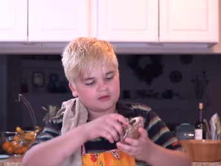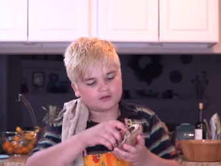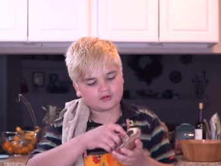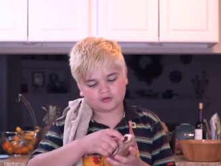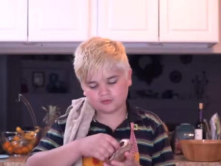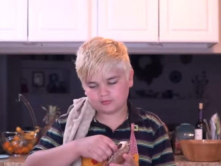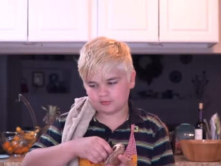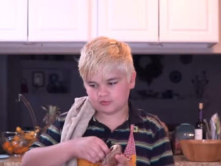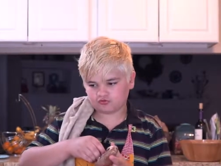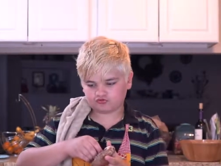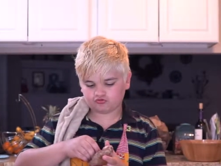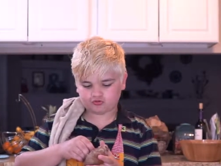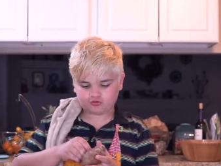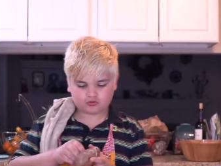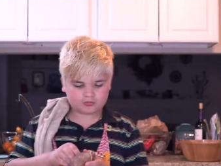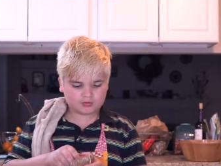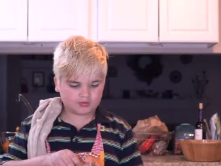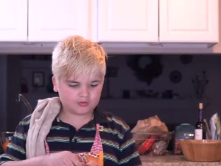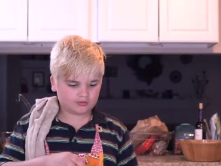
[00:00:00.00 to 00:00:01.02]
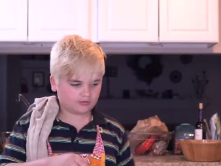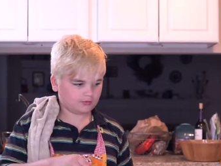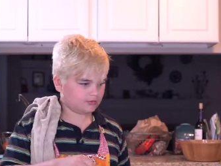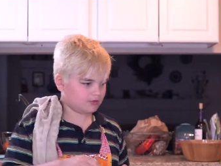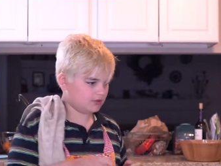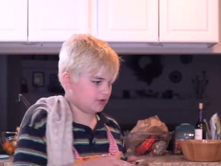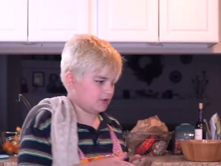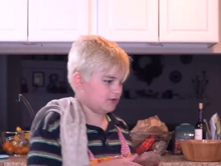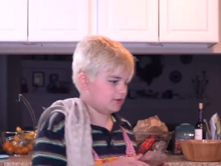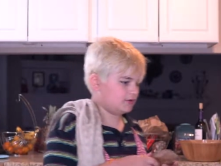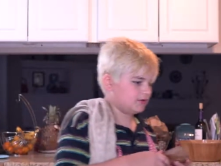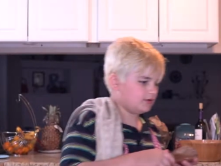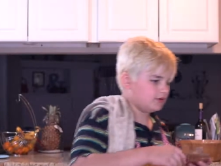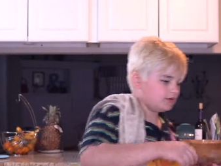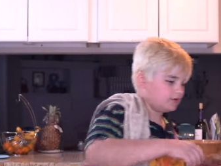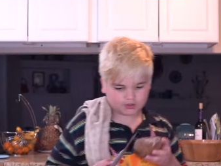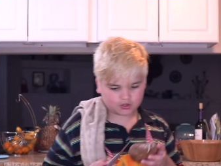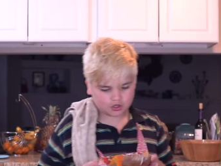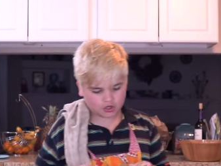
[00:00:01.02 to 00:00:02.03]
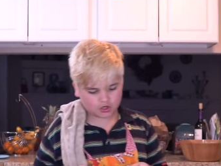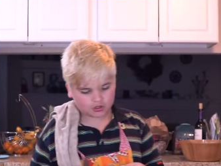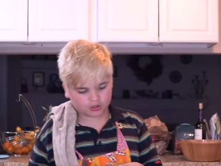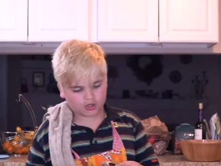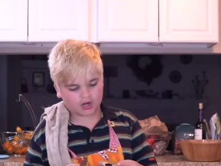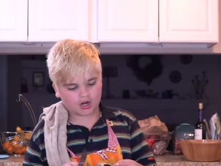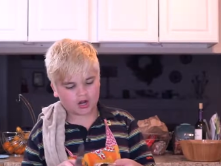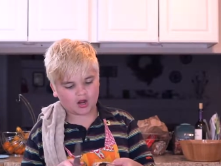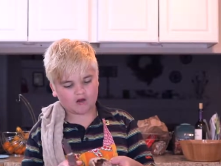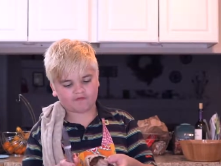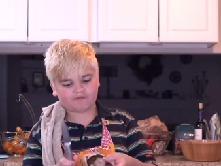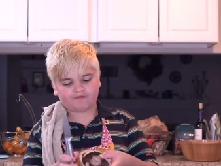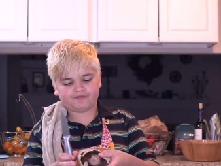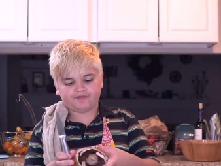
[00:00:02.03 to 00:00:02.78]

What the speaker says: your mushroom. You're going to cut off